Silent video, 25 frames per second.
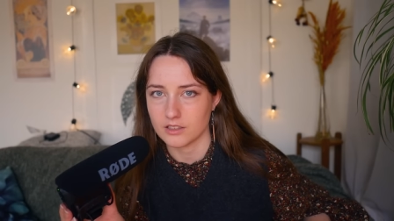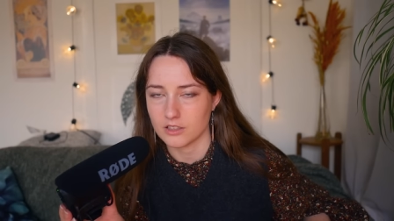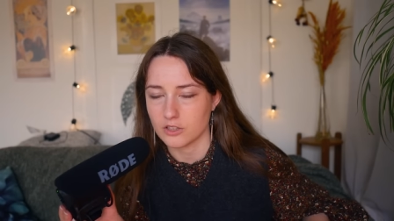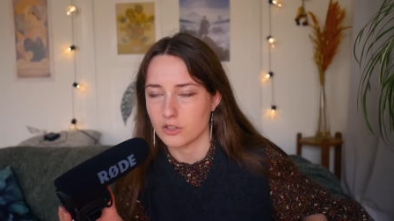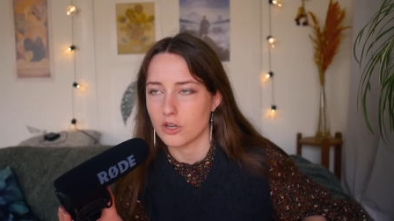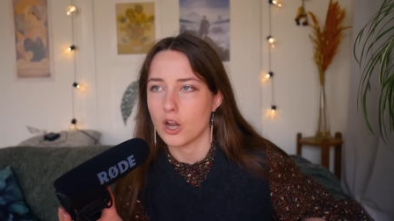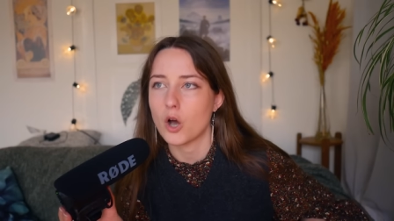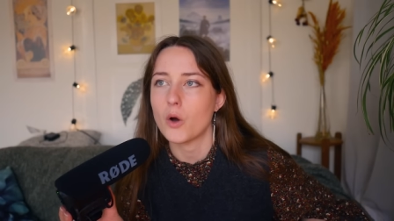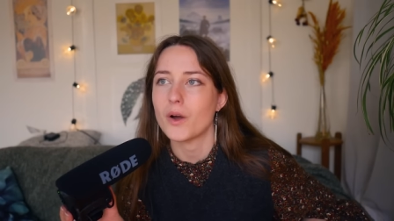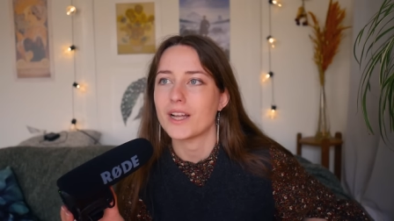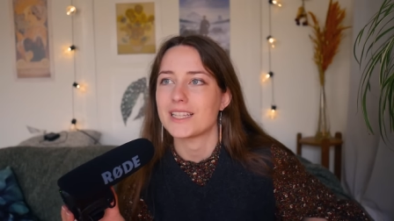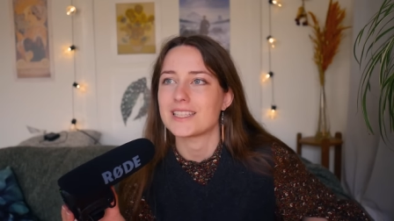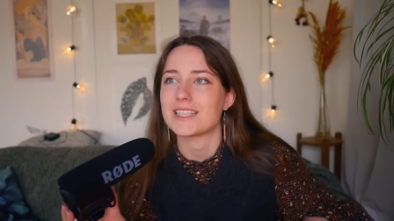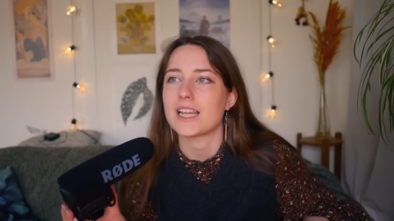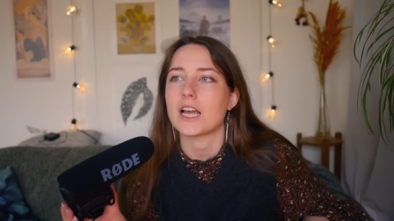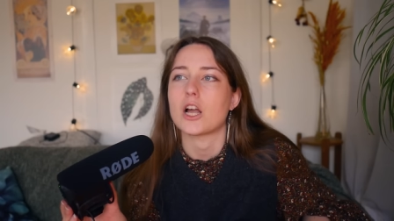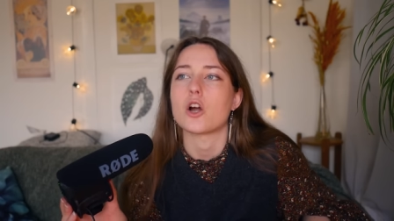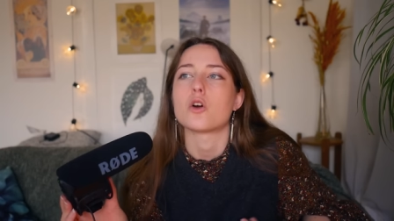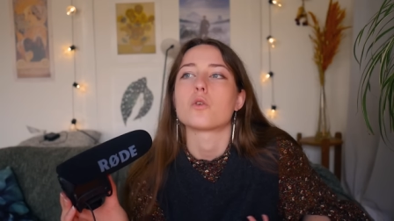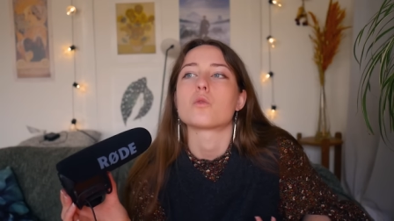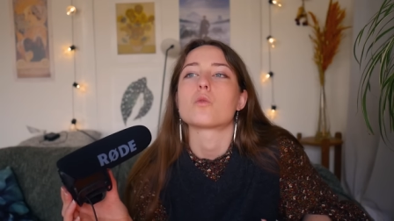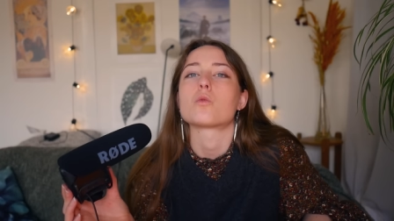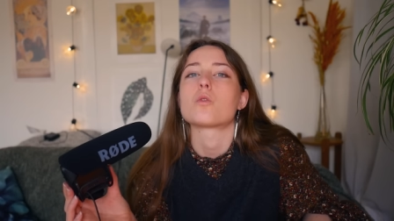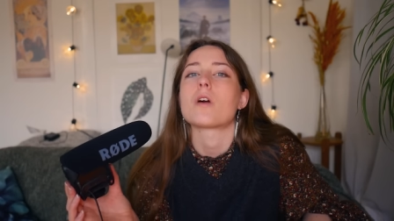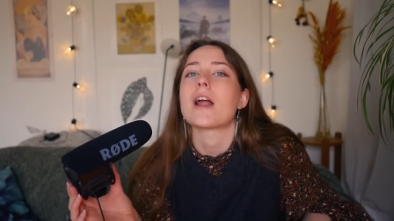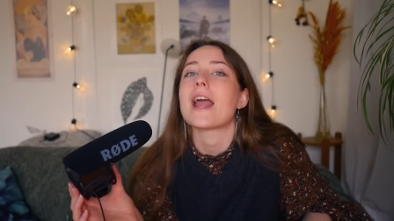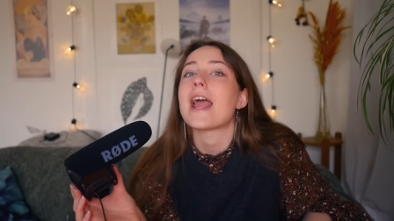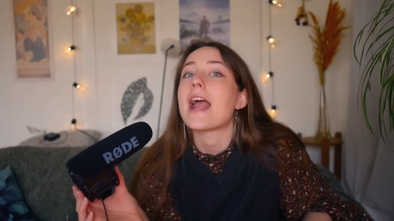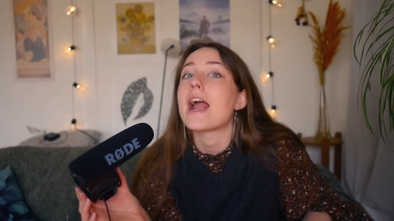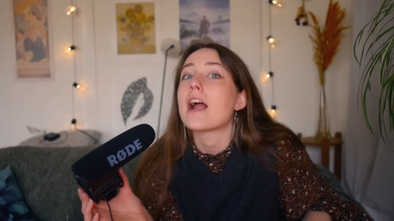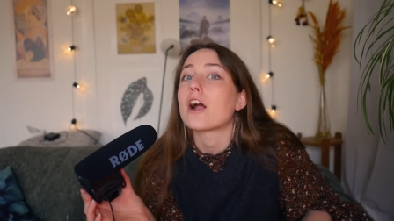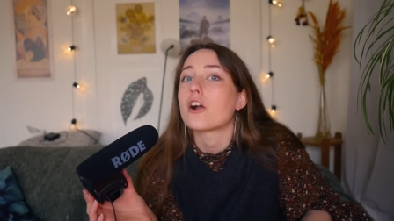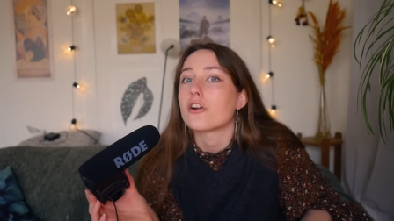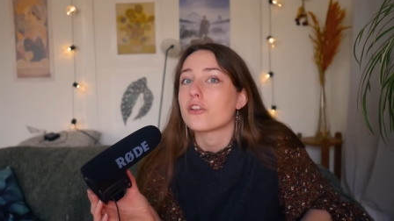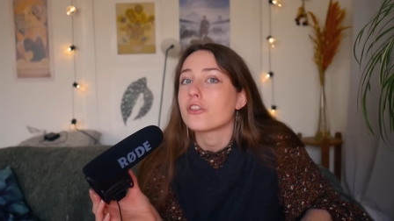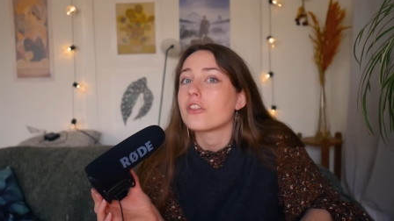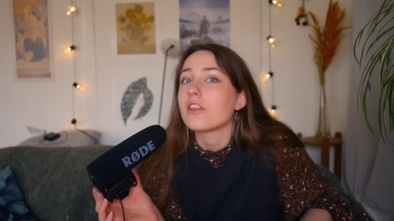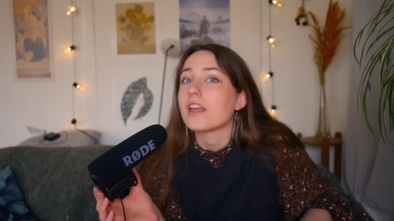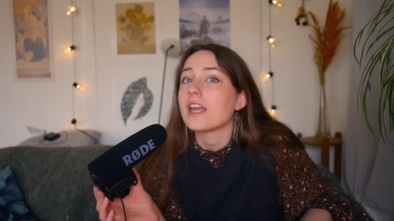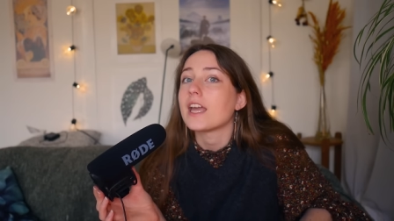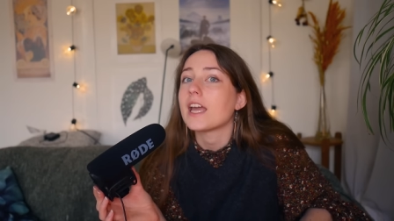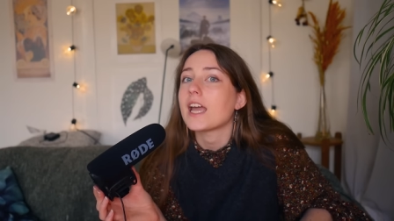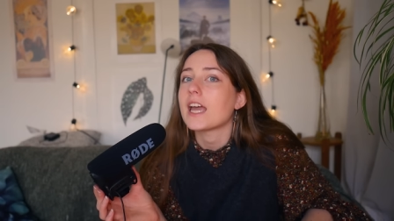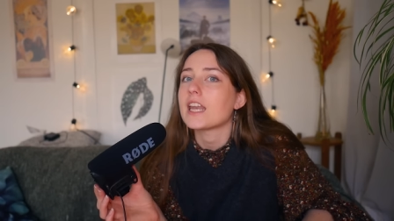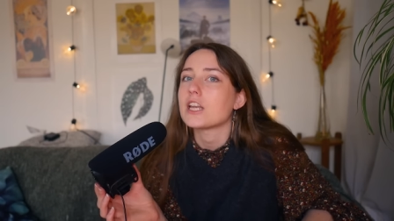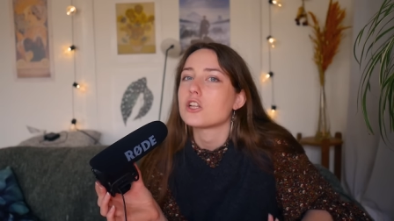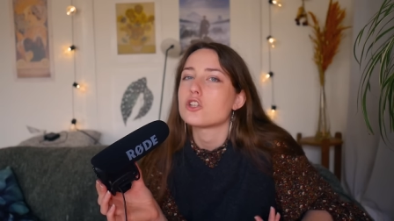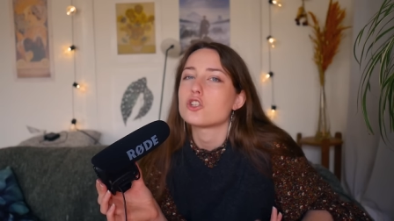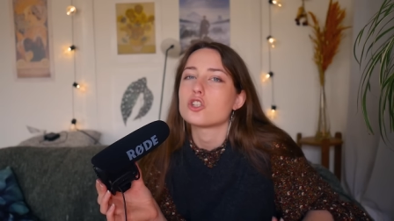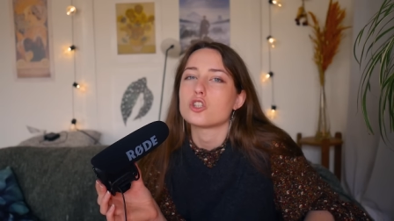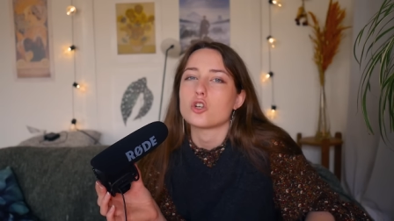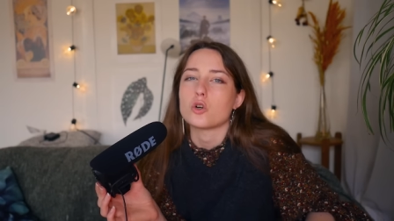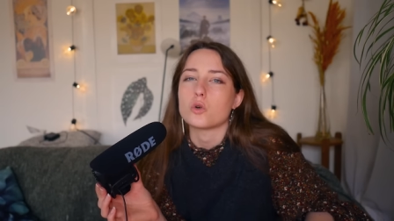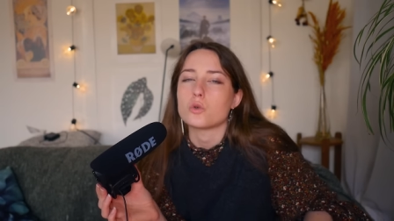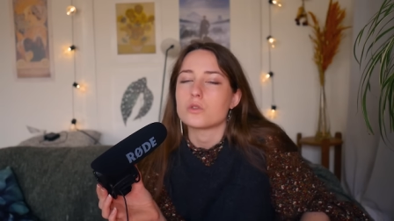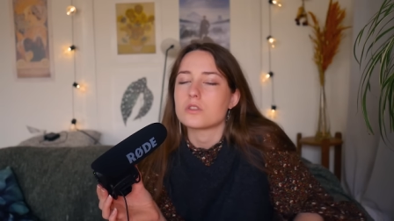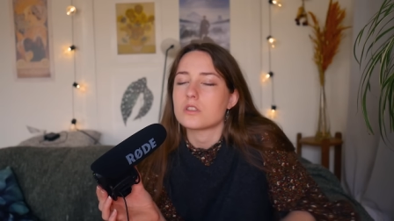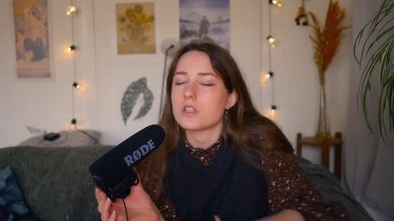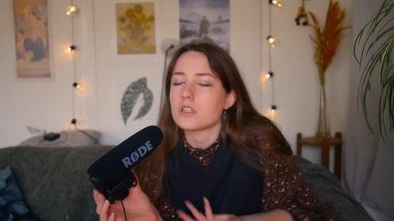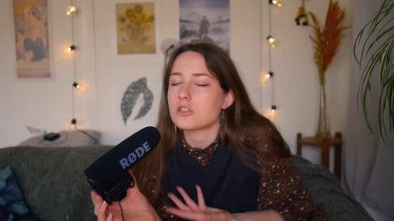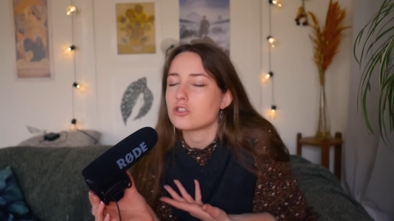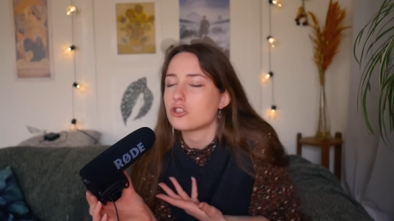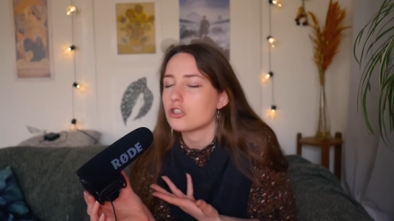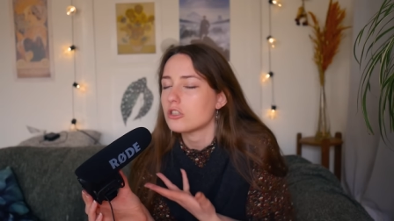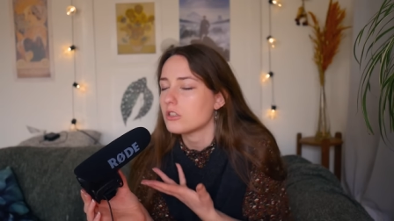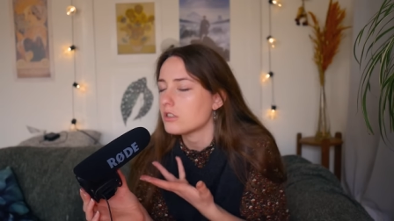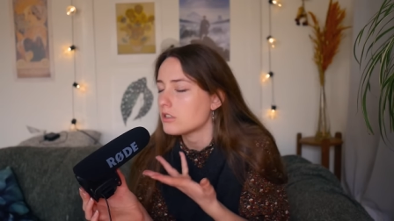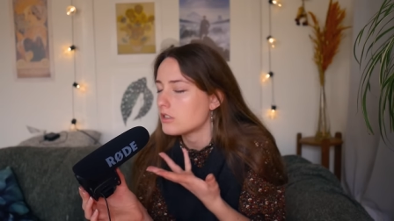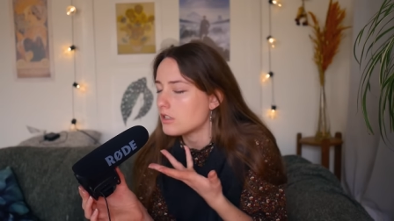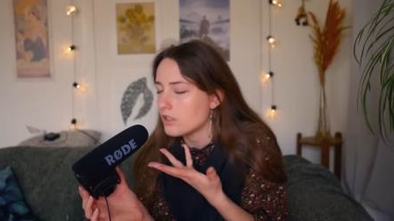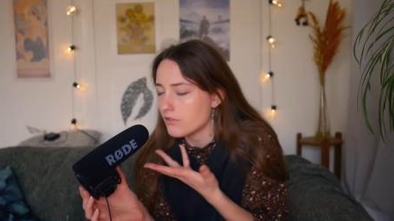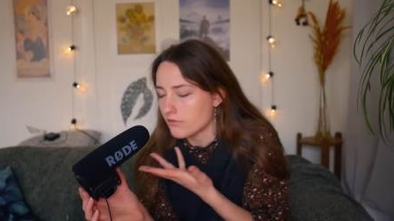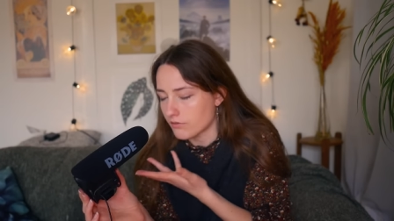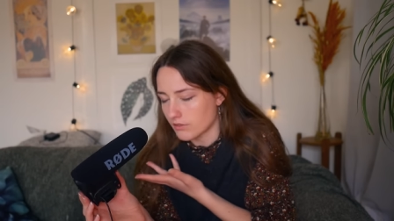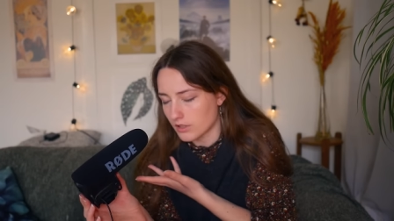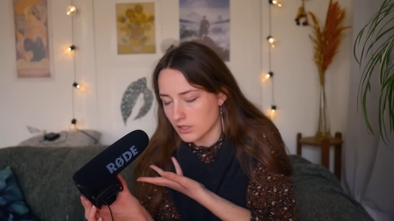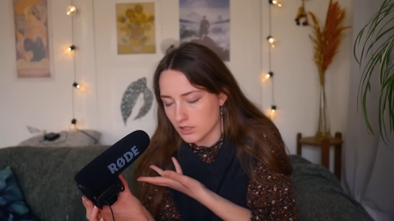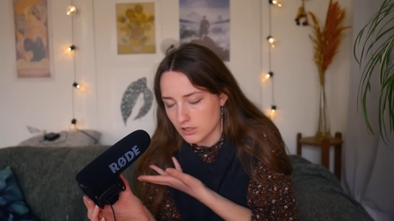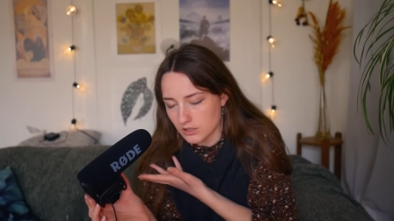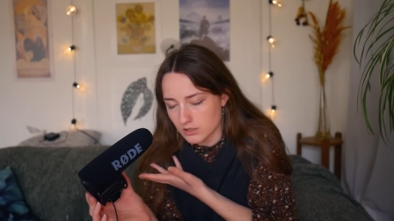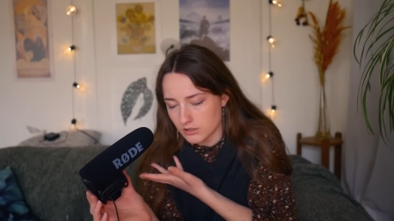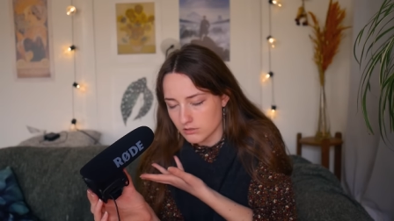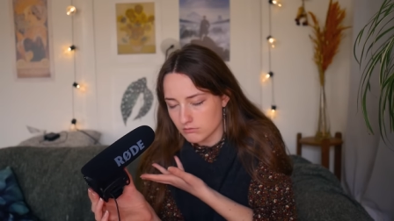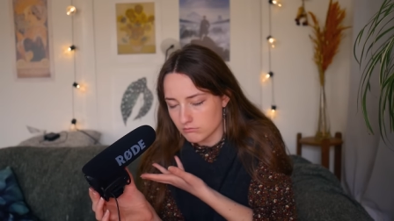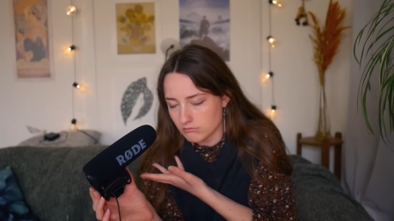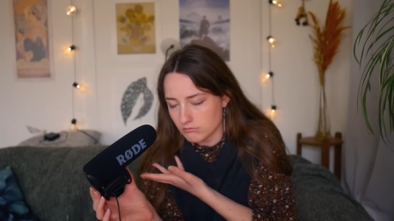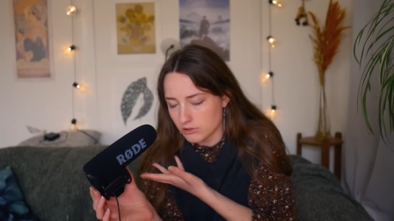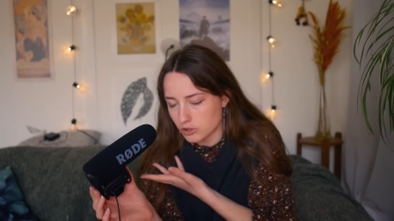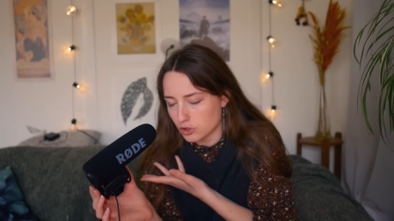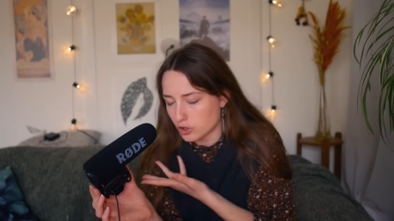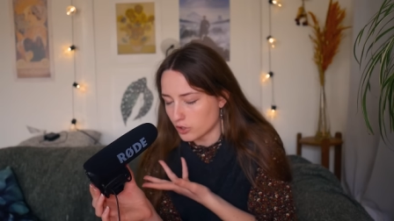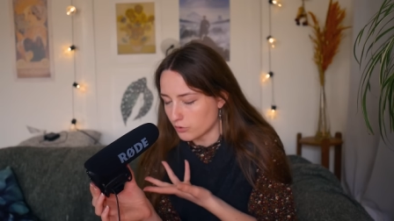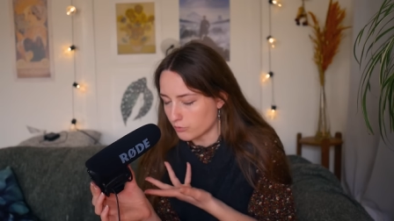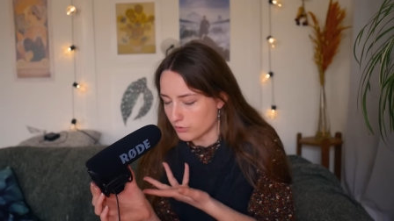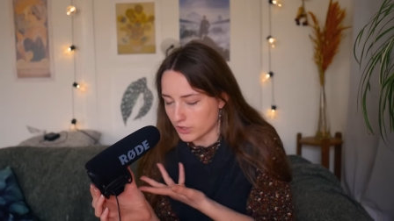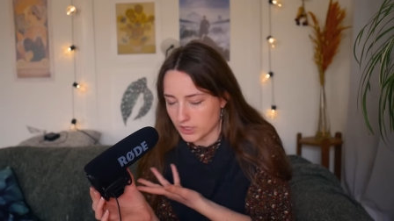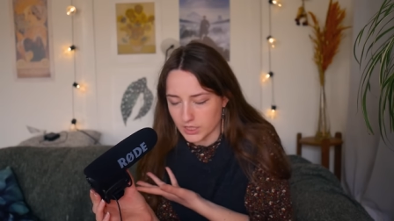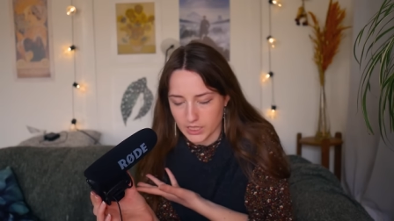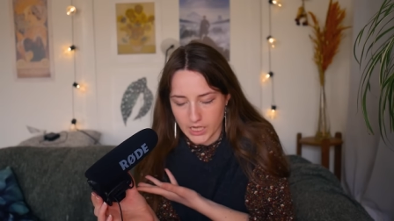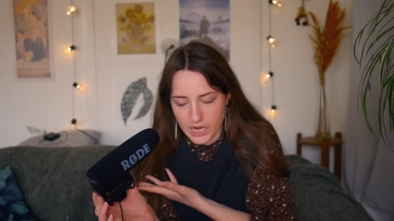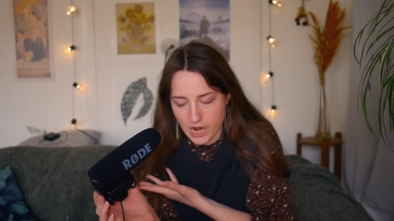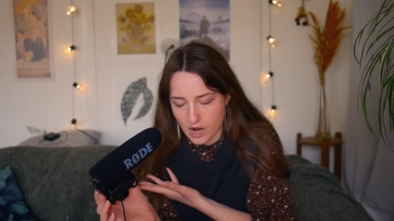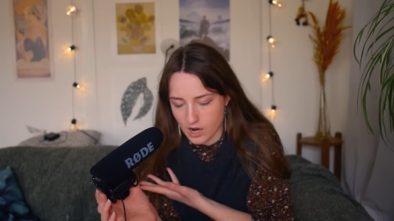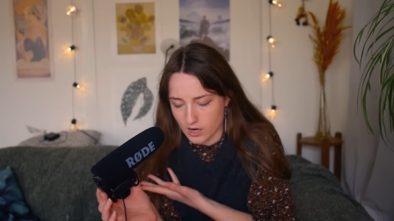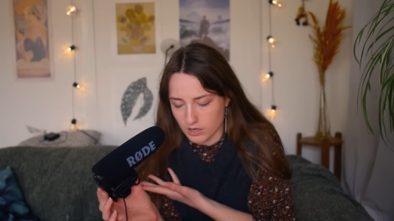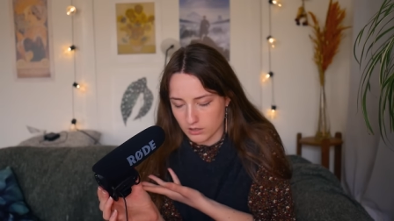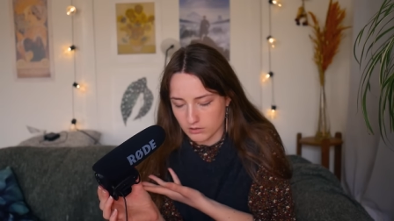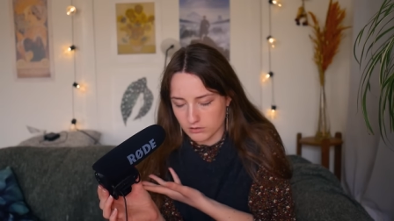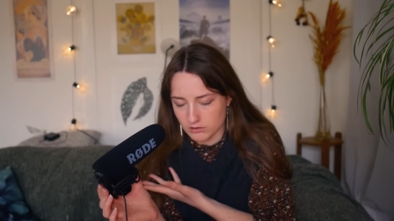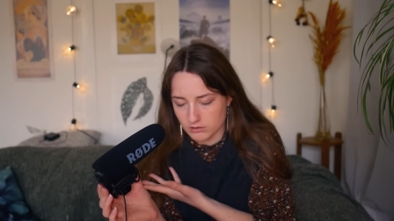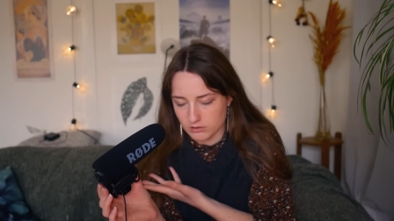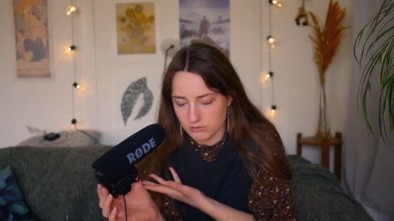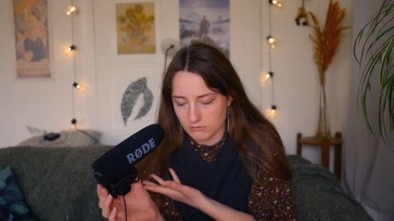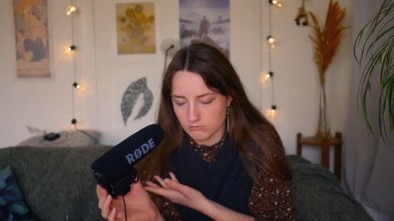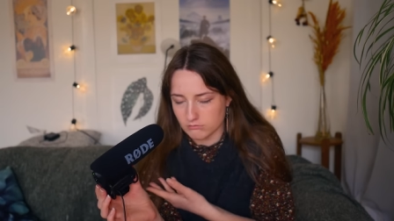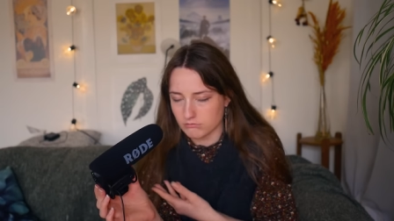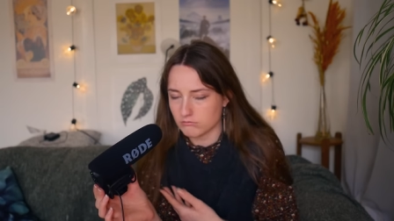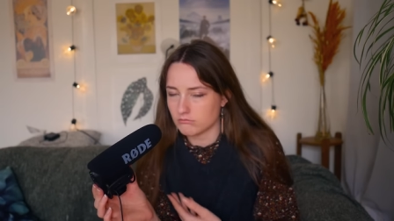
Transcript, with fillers: You know, it's like a rare thing, and it shows that she's different. She really cares.